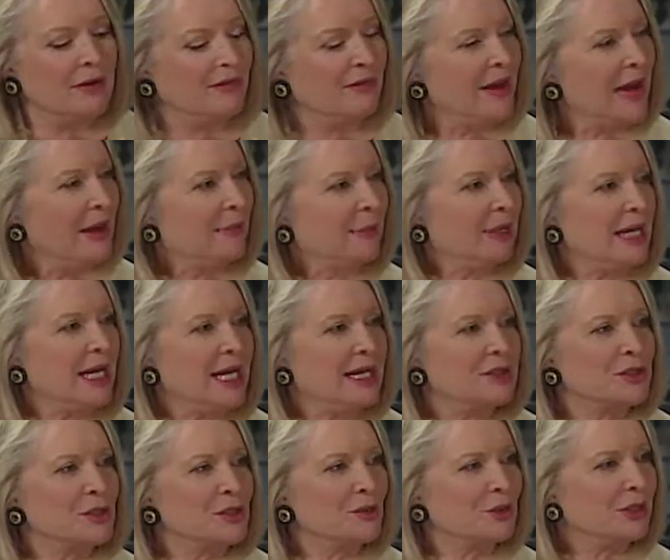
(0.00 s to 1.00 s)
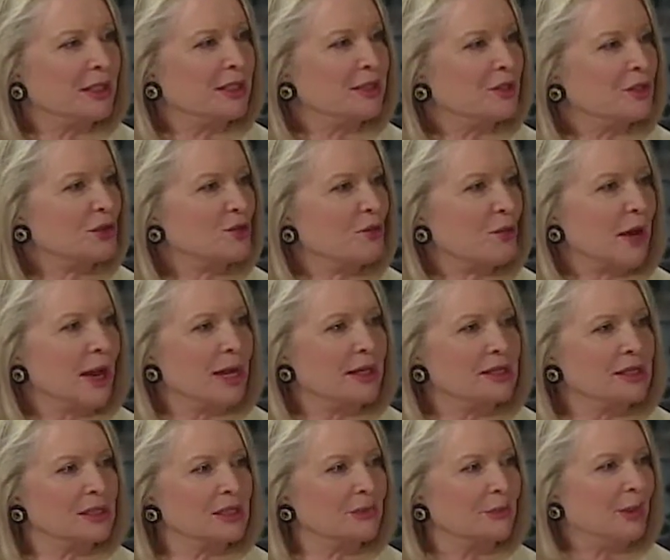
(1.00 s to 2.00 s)
family history,
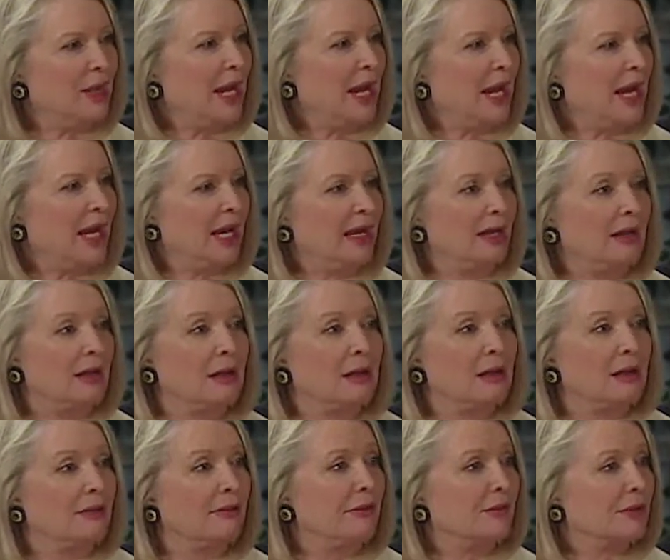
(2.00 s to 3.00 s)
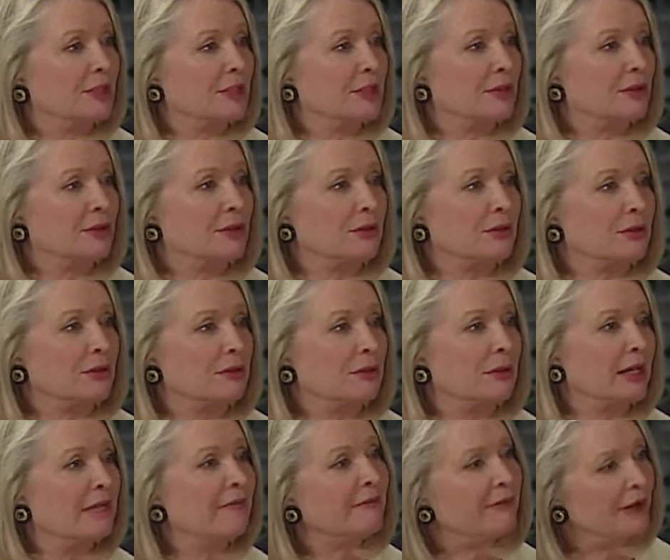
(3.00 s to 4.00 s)
stress, pain, environment.
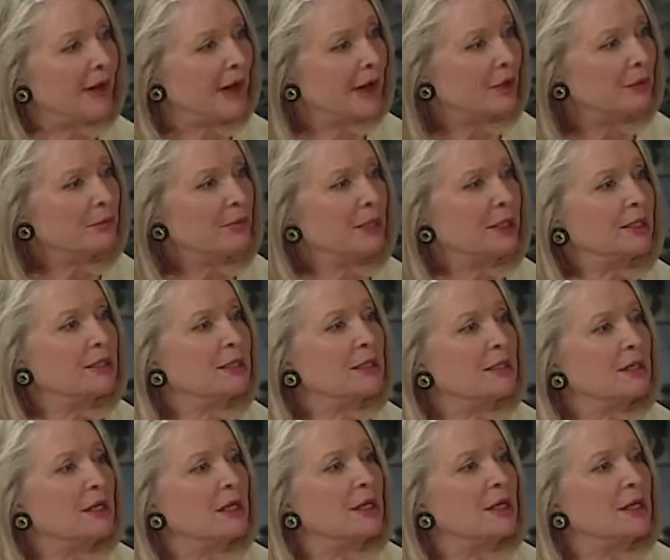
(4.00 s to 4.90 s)
Physical environment.